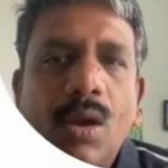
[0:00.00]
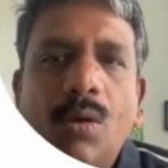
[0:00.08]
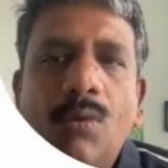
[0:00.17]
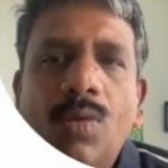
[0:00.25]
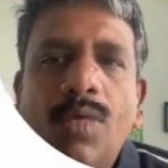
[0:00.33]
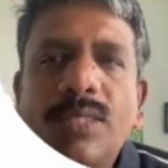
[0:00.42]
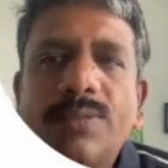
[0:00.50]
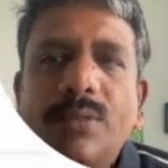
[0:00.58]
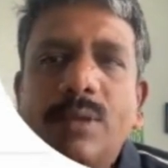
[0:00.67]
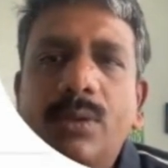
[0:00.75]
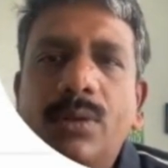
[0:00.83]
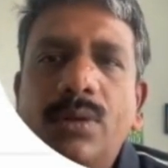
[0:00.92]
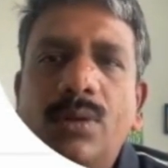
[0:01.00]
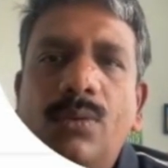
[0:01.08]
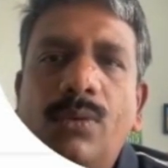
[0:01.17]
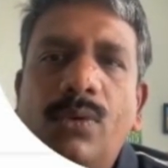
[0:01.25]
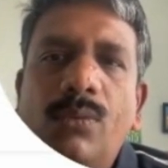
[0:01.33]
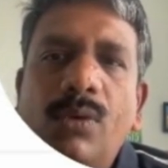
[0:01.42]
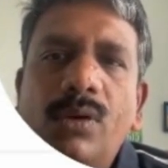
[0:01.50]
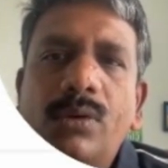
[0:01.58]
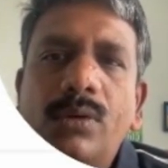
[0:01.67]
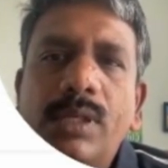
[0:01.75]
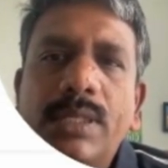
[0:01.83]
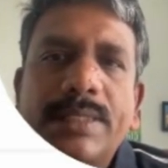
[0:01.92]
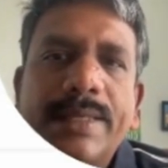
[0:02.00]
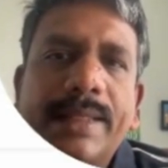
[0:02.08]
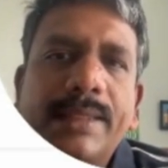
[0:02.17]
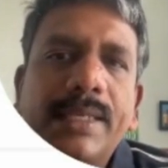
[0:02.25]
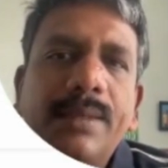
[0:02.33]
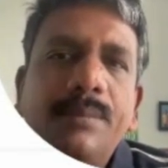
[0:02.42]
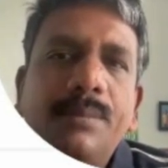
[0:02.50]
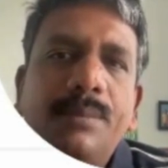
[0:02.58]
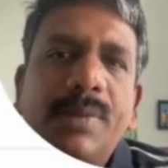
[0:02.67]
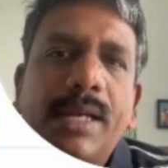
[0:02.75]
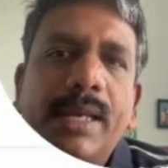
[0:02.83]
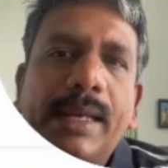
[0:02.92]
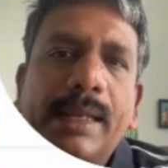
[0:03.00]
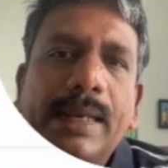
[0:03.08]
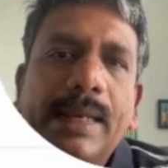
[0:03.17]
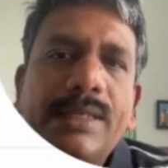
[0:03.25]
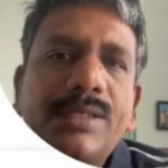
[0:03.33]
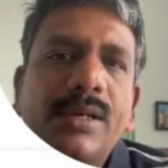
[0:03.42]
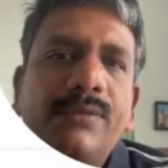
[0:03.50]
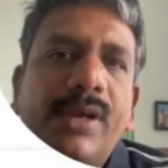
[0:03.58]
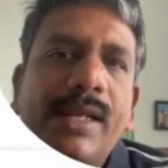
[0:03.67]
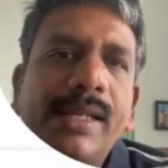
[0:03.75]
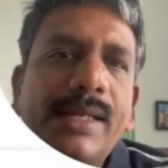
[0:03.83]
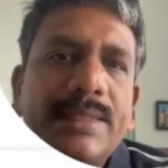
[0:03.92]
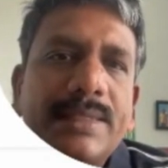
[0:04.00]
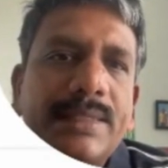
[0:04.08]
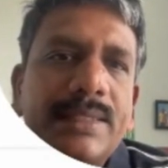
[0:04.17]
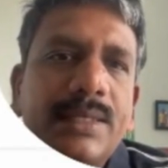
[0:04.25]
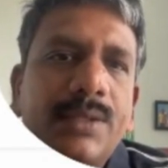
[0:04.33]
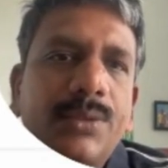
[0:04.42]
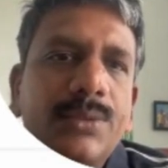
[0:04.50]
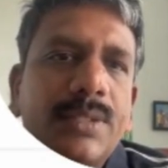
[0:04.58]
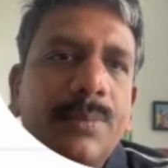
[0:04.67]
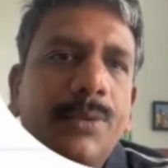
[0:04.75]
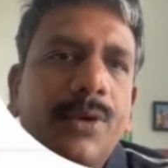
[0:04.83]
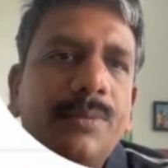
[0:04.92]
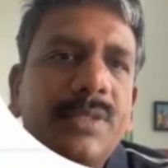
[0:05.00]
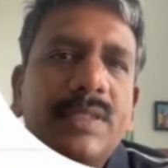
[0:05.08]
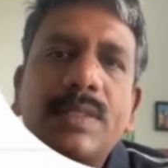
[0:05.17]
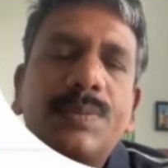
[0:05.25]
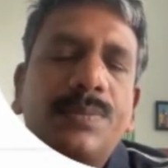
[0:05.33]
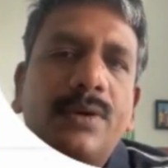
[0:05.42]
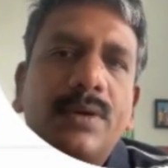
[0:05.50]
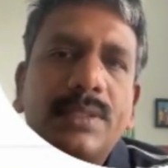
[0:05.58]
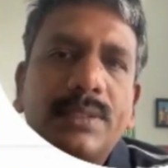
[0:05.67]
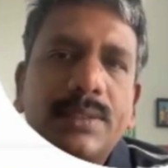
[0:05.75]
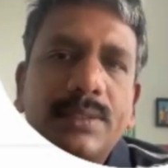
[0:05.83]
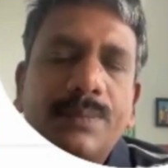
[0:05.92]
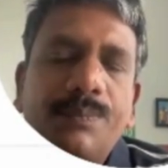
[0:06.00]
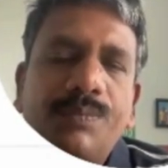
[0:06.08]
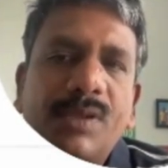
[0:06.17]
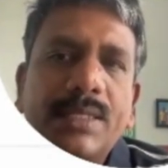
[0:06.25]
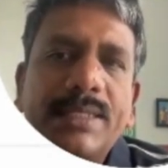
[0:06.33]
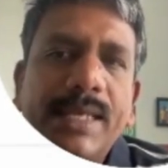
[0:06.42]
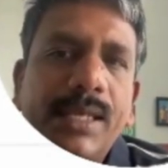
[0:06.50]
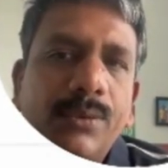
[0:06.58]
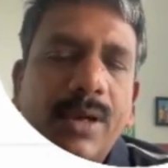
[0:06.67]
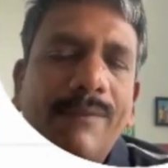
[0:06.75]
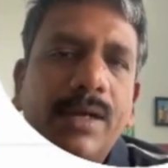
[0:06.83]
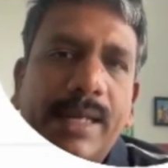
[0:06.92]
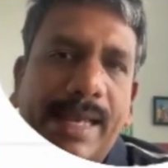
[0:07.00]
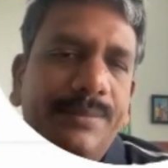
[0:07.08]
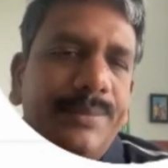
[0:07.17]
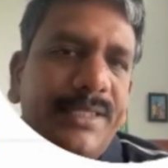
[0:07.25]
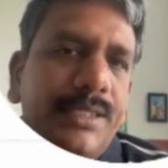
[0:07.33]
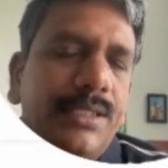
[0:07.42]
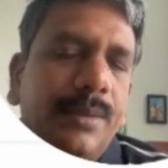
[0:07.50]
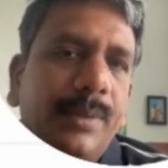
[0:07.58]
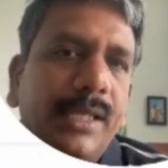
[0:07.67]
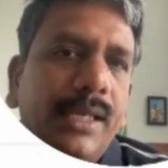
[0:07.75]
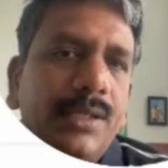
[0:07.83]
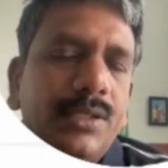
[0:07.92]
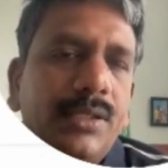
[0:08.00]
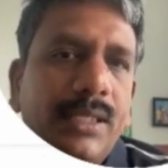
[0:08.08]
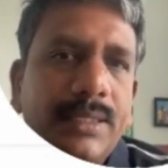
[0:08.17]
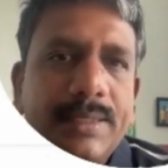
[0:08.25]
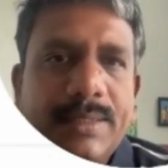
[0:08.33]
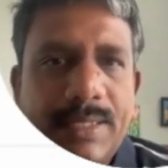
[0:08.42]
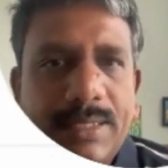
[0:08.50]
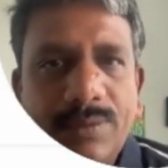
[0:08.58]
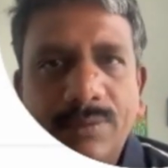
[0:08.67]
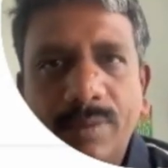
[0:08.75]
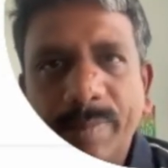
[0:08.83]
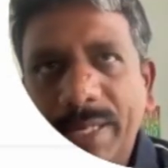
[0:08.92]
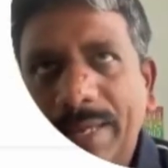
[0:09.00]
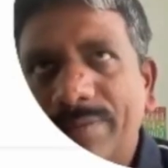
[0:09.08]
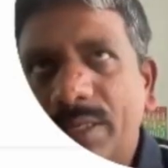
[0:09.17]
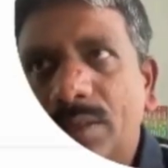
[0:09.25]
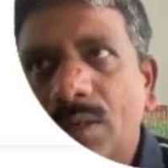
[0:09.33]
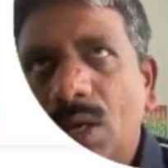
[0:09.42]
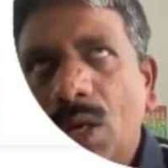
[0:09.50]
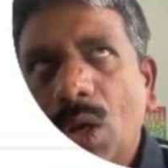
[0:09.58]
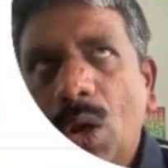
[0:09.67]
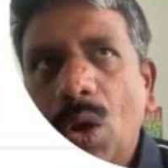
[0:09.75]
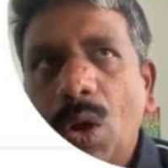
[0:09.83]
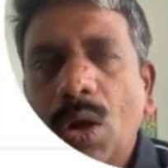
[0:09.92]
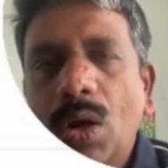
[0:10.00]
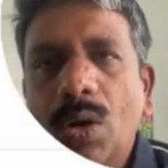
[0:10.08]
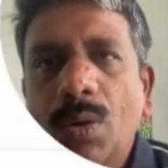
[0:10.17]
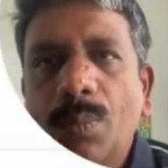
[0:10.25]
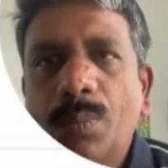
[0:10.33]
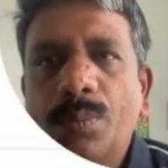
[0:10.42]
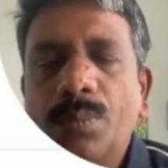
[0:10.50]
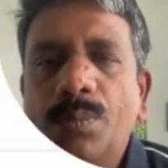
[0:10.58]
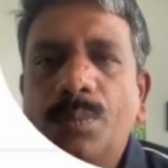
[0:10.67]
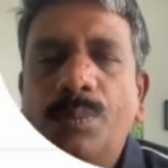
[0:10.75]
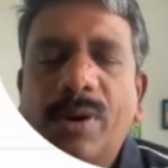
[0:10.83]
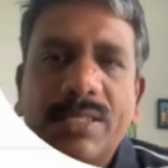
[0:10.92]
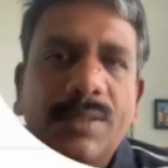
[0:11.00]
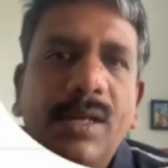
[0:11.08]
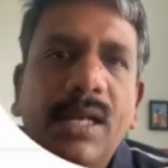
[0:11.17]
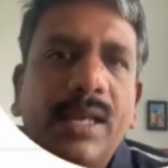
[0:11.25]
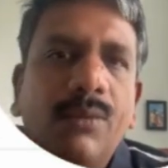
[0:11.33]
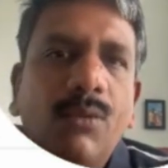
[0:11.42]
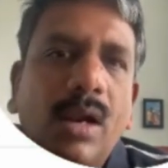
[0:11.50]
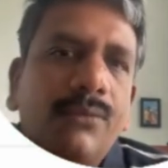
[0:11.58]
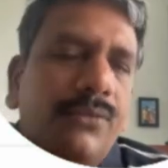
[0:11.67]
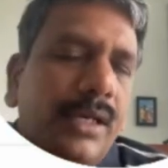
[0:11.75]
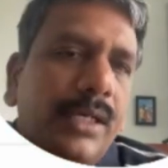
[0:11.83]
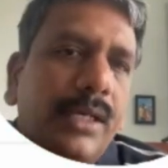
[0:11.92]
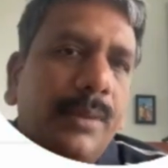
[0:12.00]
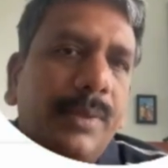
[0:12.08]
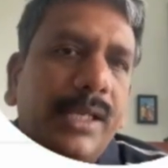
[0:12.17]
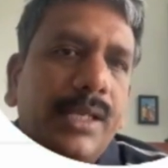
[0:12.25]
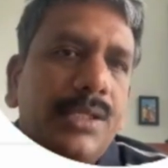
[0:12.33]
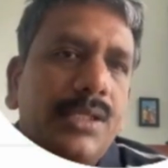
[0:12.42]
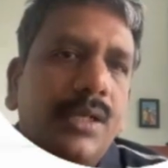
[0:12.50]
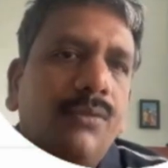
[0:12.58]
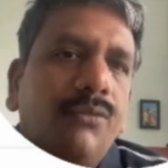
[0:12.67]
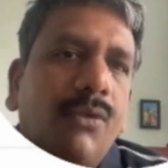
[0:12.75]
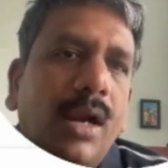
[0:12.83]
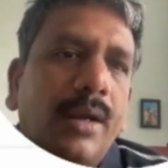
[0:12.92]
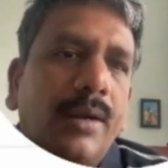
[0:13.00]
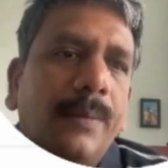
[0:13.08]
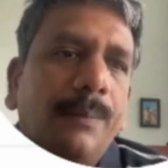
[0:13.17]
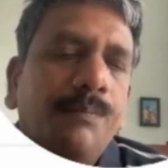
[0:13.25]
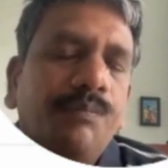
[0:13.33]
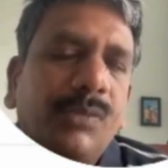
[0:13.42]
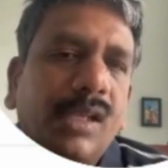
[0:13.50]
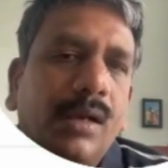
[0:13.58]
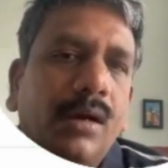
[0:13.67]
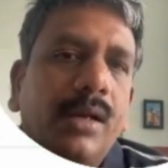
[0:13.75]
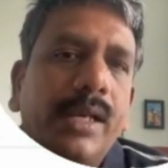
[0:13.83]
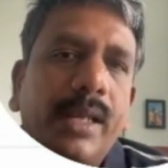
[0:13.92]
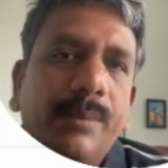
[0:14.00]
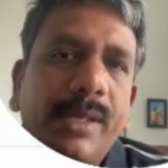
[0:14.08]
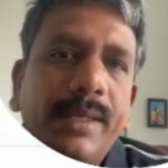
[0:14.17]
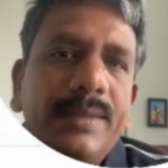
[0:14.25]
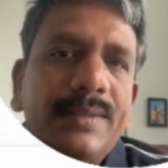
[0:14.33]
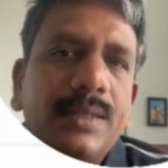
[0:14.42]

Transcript: What is workload? Workload it's nothing but a collection of IT asset to support a business process. Say you have a time sheet application. In this case, you will be having uh, possibly like one front end application, one database.